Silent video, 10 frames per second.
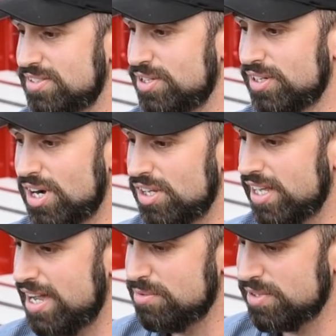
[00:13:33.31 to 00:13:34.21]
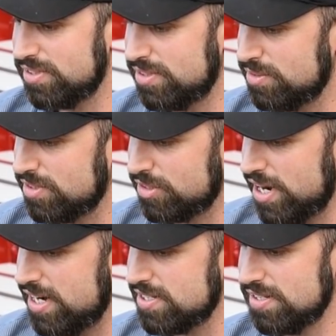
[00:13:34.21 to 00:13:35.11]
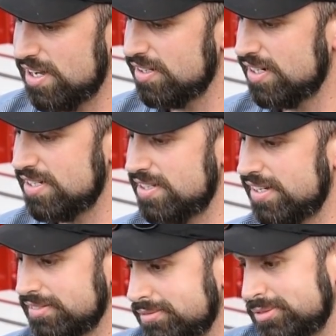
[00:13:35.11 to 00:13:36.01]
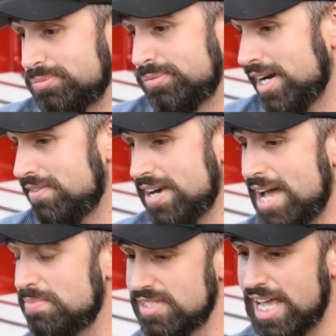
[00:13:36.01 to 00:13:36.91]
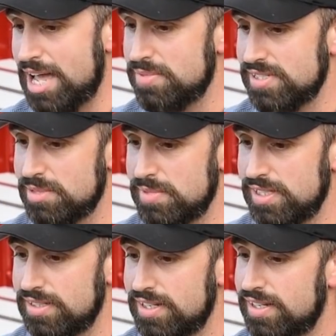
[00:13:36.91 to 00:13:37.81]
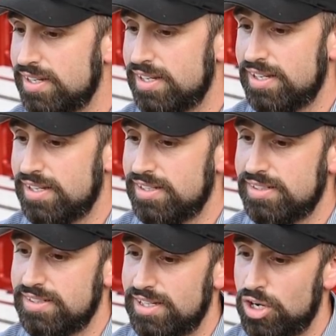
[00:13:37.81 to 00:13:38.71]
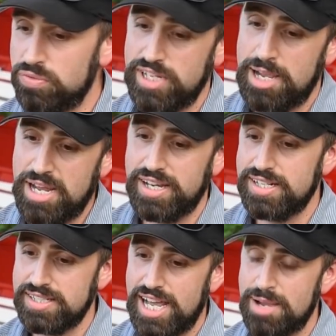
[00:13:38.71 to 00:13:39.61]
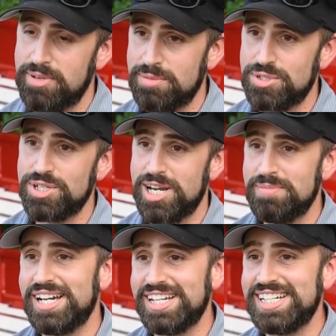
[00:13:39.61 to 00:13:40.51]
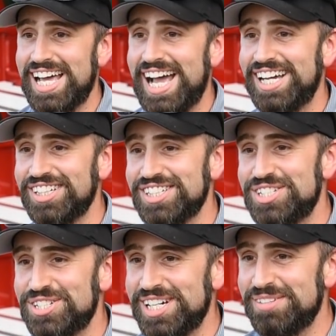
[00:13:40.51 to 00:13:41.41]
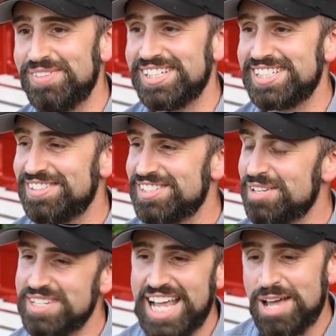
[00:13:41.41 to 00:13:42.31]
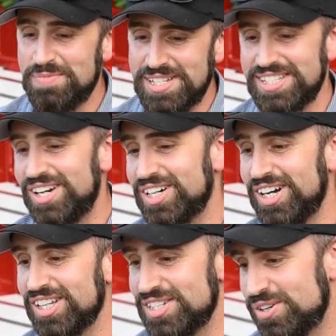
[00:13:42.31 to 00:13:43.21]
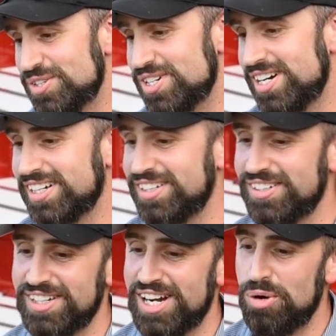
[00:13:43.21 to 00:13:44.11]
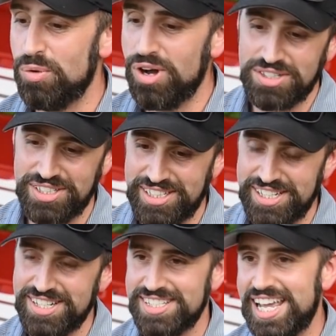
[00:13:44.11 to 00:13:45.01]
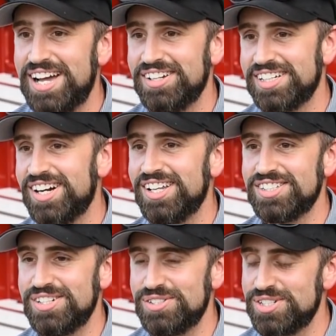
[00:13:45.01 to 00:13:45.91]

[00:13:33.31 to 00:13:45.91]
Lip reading: Took all that with a grain of salt, and I said, whatever happens, happens. I mean, hopefully I'm not gonna die, but I'm sure I'm not gonna die on this trip. If something happens, I'll call a tow truck or I'll walk to the nearest town and call a tow